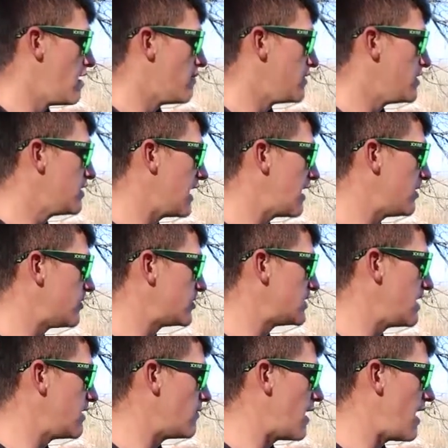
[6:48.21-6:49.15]
You got to
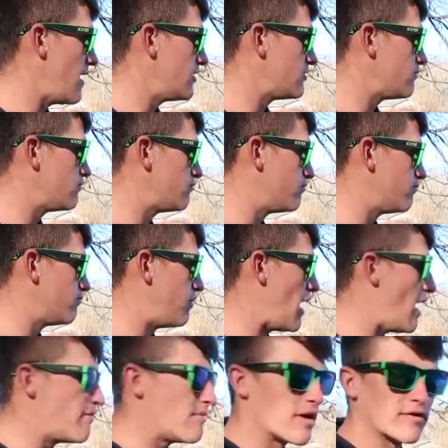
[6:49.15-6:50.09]
understand, when I
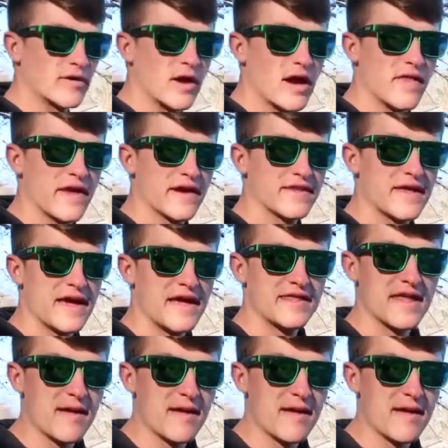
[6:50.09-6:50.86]
pop my rod like that,